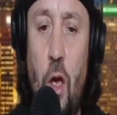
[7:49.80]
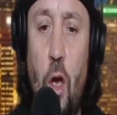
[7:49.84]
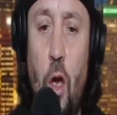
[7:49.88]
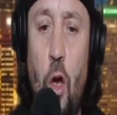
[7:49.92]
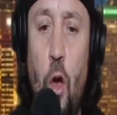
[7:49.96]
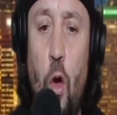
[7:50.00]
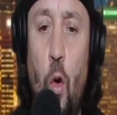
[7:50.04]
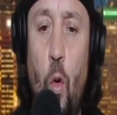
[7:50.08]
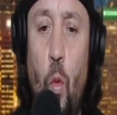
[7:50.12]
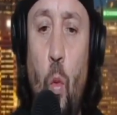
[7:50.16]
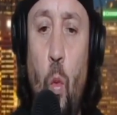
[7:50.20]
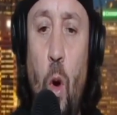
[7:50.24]

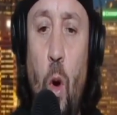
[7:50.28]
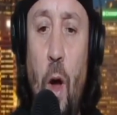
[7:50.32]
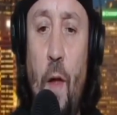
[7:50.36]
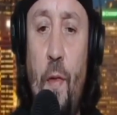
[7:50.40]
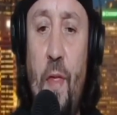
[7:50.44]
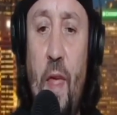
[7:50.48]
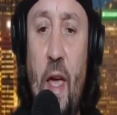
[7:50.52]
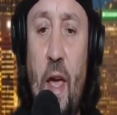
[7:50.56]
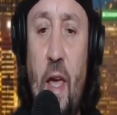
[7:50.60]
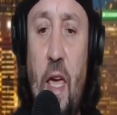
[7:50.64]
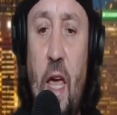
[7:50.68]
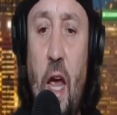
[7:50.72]
one
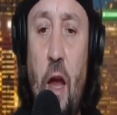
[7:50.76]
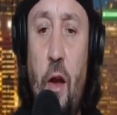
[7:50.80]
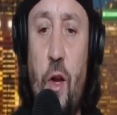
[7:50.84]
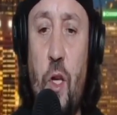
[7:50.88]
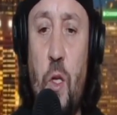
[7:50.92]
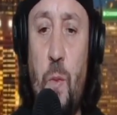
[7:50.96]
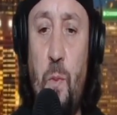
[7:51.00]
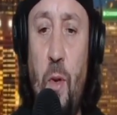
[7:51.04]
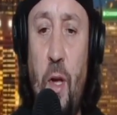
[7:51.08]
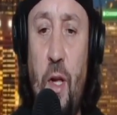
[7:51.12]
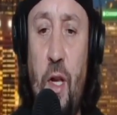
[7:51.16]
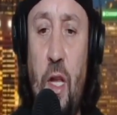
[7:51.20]
that carries
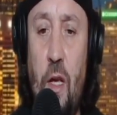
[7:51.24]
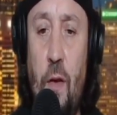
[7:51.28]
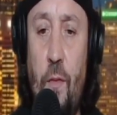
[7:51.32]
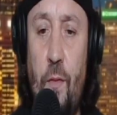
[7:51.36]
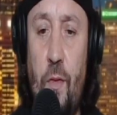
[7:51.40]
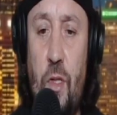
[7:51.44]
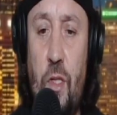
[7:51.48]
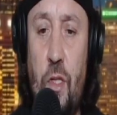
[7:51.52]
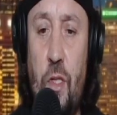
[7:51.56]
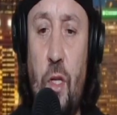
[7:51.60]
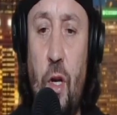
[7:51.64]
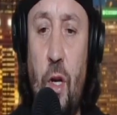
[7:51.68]
plenty of
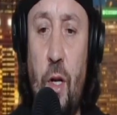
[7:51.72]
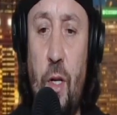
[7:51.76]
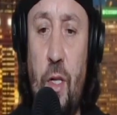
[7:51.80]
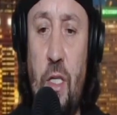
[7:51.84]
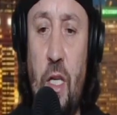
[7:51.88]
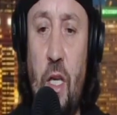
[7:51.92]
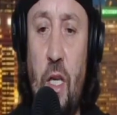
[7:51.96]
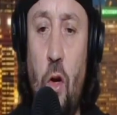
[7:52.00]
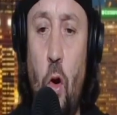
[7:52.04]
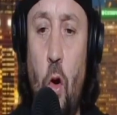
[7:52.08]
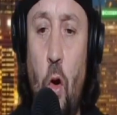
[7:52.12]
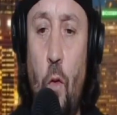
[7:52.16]
uncertainty
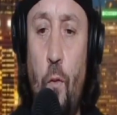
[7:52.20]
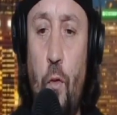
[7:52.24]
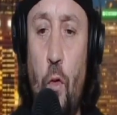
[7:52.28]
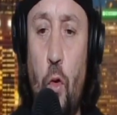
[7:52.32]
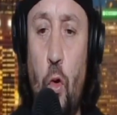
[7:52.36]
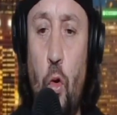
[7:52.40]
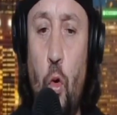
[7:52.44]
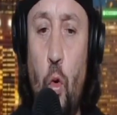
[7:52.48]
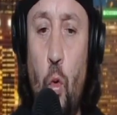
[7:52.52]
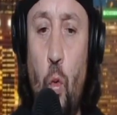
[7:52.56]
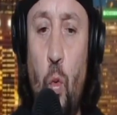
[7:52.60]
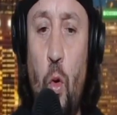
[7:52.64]
over
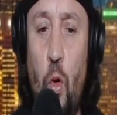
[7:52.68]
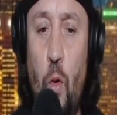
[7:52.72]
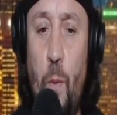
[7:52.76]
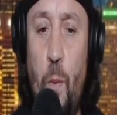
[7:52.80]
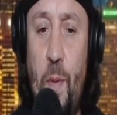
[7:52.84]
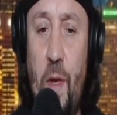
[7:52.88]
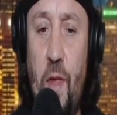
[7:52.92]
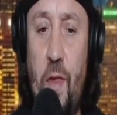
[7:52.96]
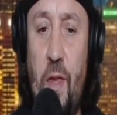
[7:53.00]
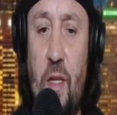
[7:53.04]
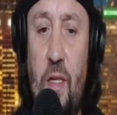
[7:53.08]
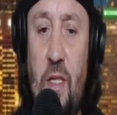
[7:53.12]
who will be
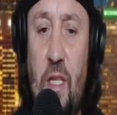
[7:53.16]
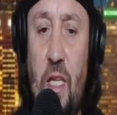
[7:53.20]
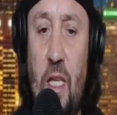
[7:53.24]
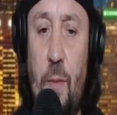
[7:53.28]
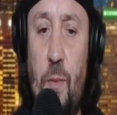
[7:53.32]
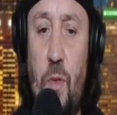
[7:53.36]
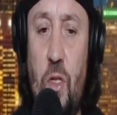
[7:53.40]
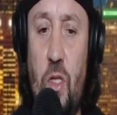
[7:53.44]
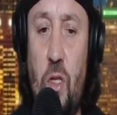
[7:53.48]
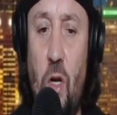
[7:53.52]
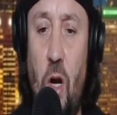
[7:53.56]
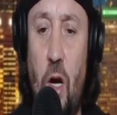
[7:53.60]
the team's
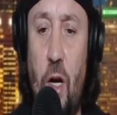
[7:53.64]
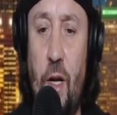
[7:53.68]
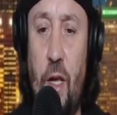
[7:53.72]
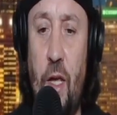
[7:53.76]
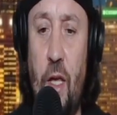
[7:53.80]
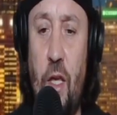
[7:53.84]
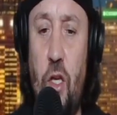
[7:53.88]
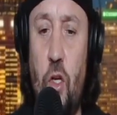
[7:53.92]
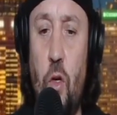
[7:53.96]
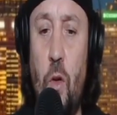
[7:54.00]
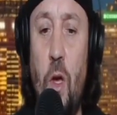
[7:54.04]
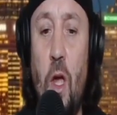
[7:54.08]
starting
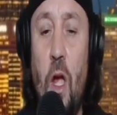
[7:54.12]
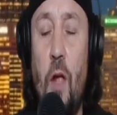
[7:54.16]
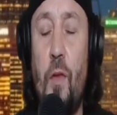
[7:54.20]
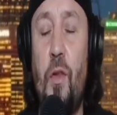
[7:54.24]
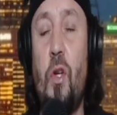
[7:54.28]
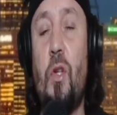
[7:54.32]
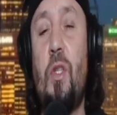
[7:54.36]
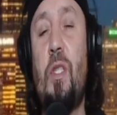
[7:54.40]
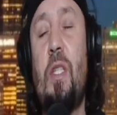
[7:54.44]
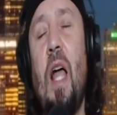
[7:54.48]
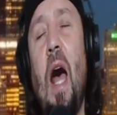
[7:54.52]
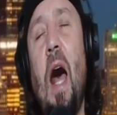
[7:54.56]
Q. There's
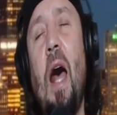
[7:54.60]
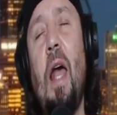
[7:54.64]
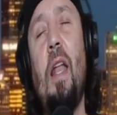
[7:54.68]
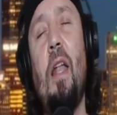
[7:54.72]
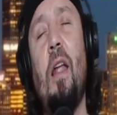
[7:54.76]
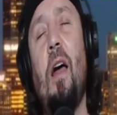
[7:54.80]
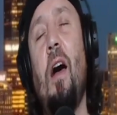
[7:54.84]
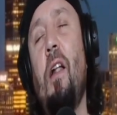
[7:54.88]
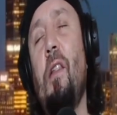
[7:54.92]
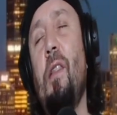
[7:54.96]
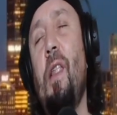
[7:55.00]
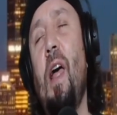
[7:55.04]
not a
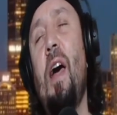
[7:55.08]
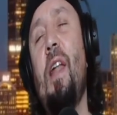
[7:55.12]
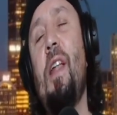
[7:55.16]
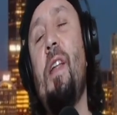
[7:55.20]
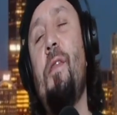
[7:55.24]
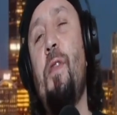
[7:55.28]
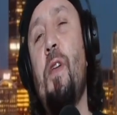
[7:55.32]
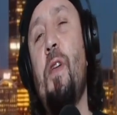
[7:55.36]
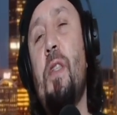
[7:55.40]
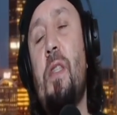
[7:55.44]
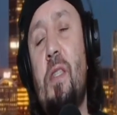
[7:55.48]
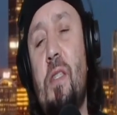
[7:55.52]
lot of
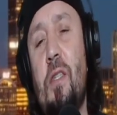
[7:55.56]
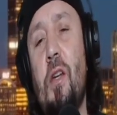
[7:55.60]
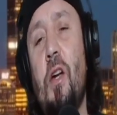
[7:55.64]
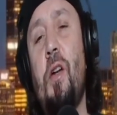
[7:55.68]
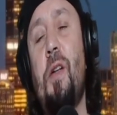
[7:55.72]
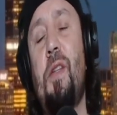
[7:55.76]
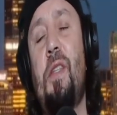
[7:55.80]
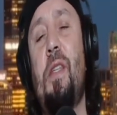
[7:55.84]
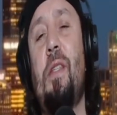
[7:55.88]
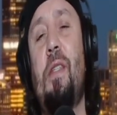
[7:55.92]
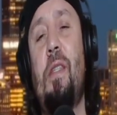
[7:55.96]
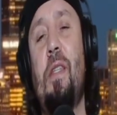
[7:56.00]

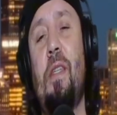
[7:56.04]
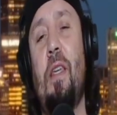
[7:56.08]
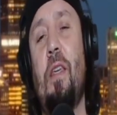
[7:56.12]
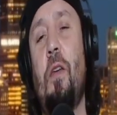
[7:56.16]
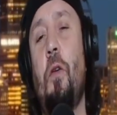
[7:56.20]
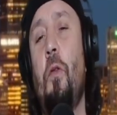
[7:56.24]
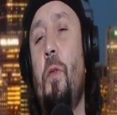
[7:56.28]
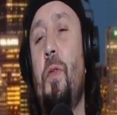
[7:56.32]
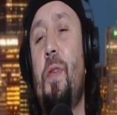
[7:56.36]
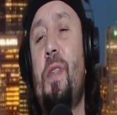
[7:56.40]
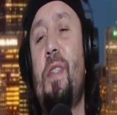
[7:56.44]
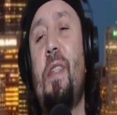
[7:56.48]
uncertainty.
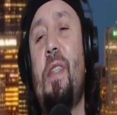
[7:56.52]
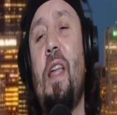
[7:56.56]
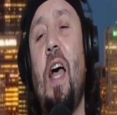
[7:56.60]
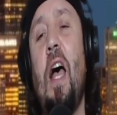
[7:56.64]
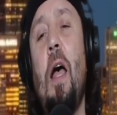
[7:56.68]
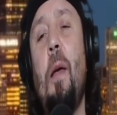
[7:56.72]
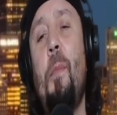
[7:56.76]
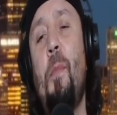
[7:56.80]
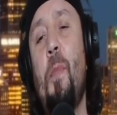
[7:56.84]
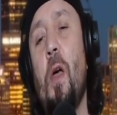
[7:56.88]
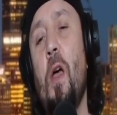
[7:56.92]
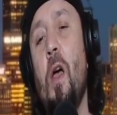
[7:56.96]

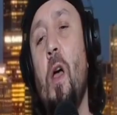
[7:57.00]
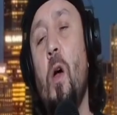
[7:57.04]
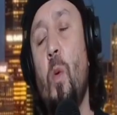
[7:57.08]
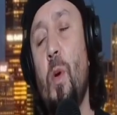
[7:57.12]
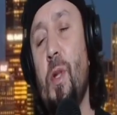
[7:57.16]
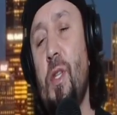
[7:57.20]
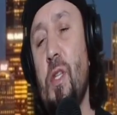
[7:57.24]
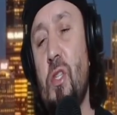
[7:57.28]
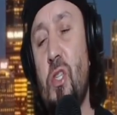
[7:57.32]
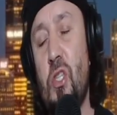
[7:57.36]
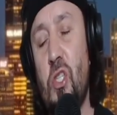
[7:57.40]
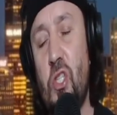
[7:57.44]
Stop with the
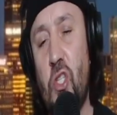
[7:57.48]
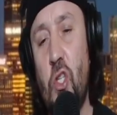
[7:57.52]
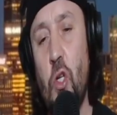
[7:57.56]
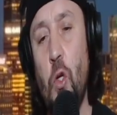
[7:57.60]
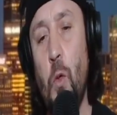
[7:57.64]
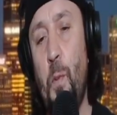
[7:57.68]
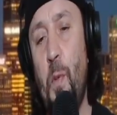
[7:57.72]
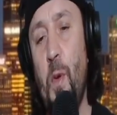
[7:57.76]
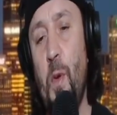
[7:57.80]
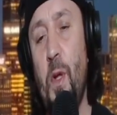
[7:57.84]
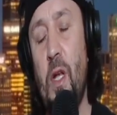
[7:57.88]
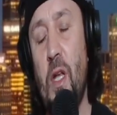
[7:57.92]

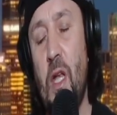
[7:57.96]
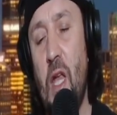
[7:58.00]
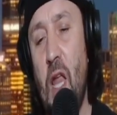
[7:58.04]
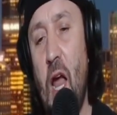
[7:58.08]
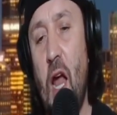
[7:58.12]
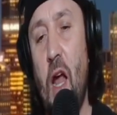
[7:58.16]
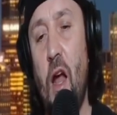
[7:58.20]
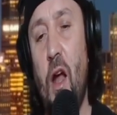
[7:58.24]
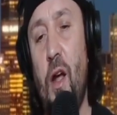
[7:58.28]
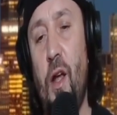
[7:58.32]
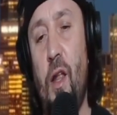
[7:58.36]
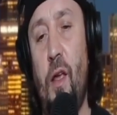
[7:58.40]
stupid
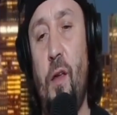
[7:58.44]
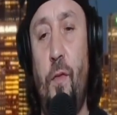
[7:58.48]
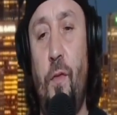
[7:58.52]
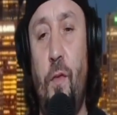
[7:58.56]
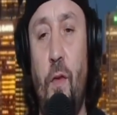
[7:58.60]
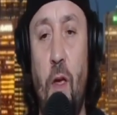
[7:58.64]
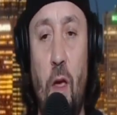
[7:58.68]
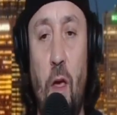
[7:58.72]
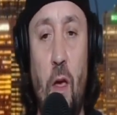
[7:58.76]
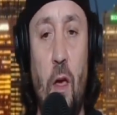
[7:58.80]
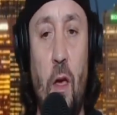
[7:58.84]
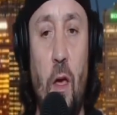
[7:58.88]
narrative.
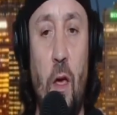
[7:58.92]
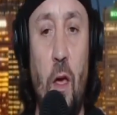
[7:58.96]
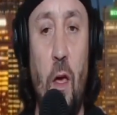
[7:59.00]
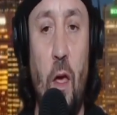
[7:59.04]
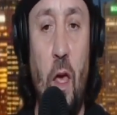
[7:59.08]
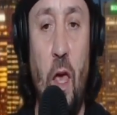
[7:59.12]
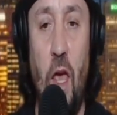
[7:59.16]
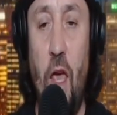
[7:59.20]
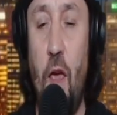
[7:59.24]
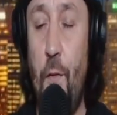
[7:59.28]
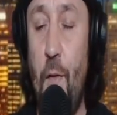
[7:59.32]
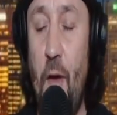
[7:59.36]

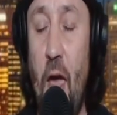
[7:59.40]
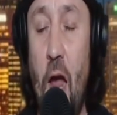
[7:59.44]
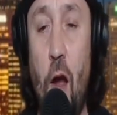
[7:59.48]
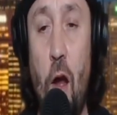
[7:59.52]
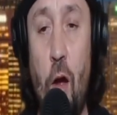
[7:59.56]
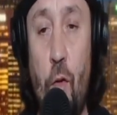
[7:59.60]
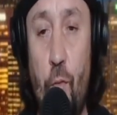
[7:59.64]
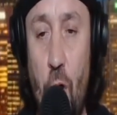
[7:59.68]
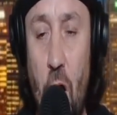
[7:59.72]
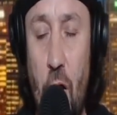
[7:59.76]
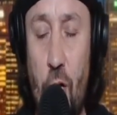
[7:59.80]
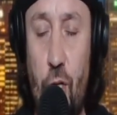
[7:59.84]
If Aaron
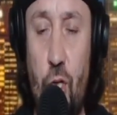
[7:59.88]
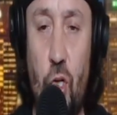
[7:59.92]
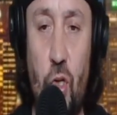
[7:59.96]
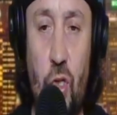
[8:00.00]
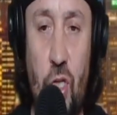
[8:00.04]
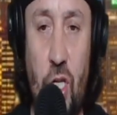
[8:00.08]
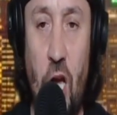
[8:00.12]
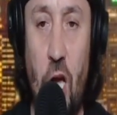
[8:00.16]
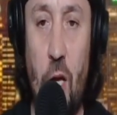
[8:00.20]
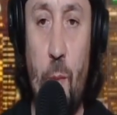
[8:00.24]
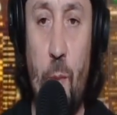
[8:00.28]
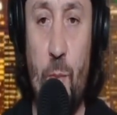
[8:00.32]
Rodgers
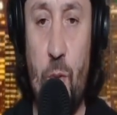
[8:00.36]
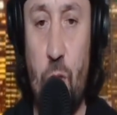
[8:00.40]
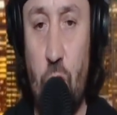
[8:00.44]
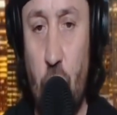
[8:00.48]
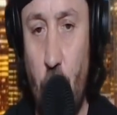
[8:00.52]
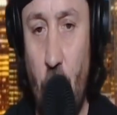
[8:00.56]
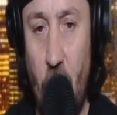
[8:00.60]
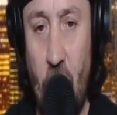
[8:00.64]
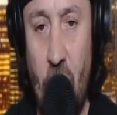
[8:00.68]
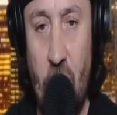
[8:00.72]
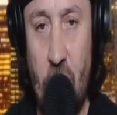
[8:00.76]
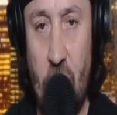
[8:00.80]
comes,
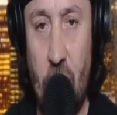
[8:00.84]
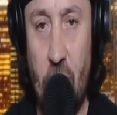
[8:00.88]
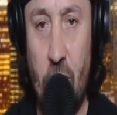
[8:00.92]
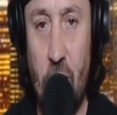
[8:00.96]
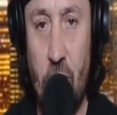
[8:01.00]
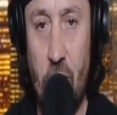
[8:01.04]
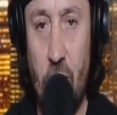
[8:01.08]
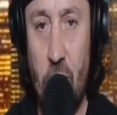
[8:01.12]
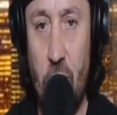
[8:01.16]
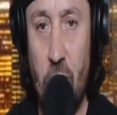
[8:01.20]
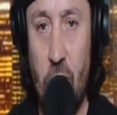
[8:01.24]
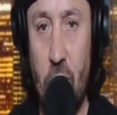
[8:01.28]
great.
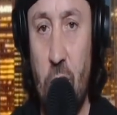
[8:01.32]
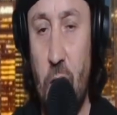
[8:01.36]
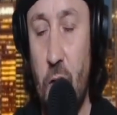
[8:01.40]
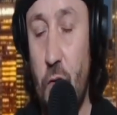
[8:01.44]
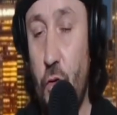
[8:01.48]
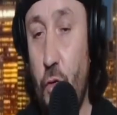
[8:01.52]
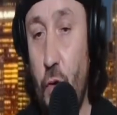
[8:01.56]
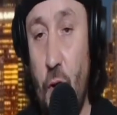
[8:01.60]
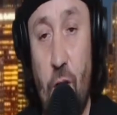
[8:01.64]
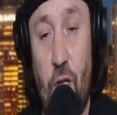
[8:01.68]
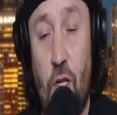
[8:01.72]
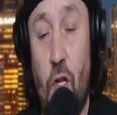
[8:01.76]

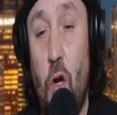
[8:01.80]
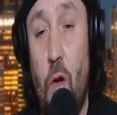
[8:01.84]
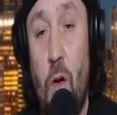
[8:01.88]
No,